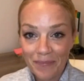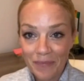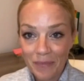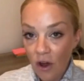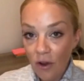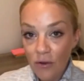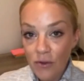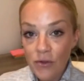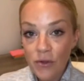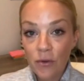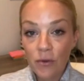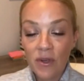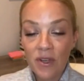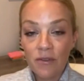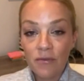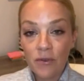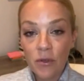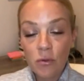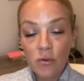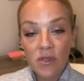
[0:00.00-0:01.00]
Also,
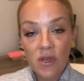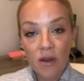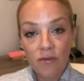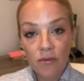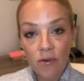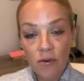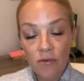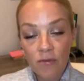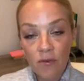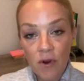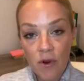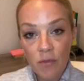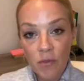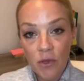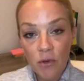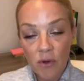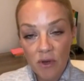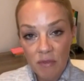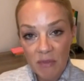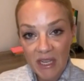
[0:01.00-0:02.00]
if you suffer from
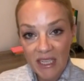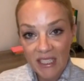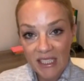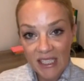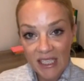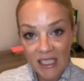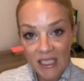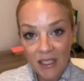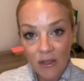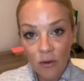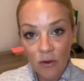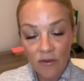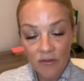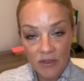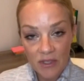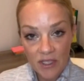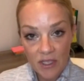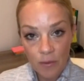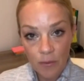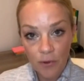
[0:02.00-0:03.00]
three P D or
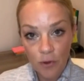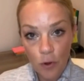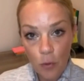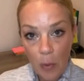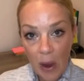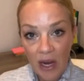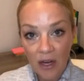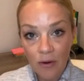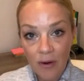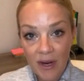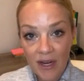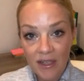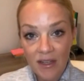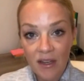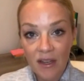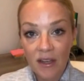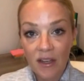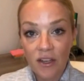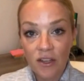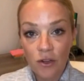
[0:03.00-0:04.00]
vestibular
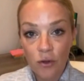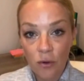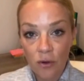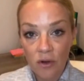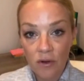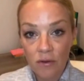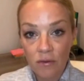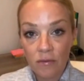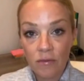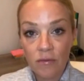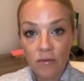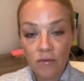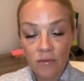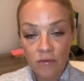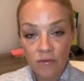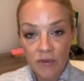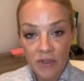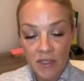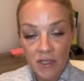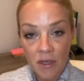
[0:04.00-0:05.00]
migraine and your
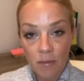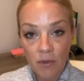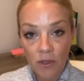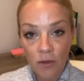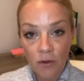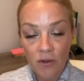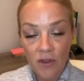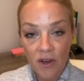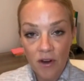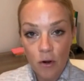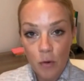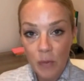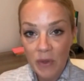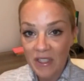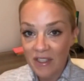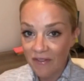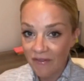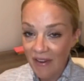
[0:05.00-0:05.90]
vestibular therapist